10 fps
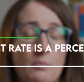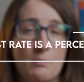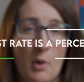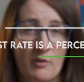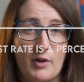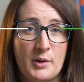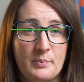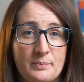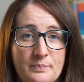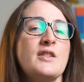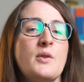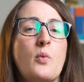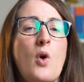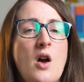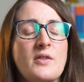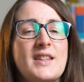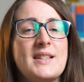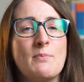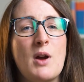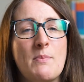borrow. So whilst this
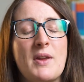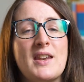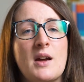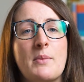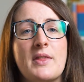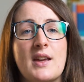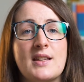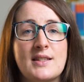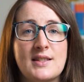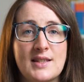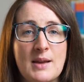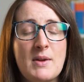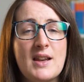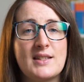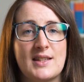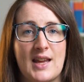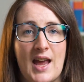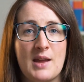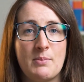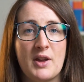might be a number that is similar to the
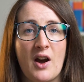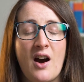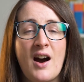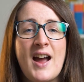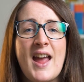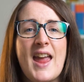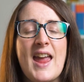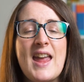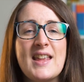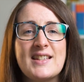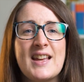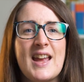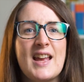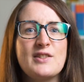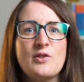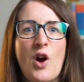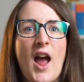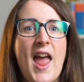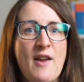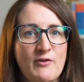APR, it is not
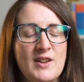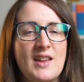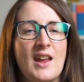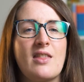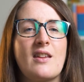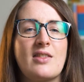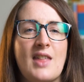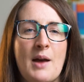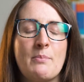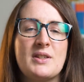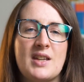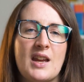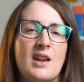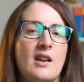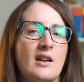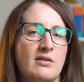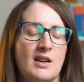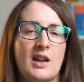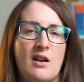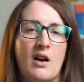everything that that particular
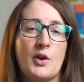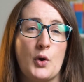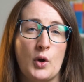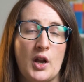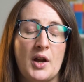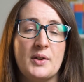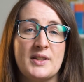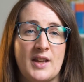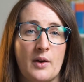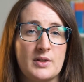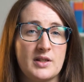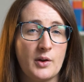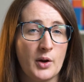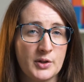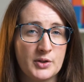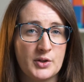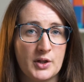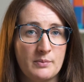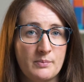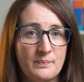credit card or loan is going to cost you.
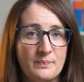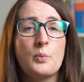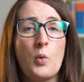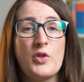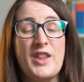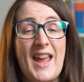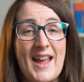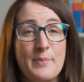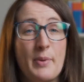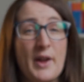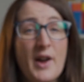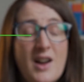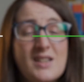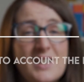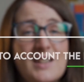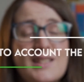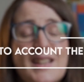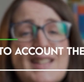What the APR does is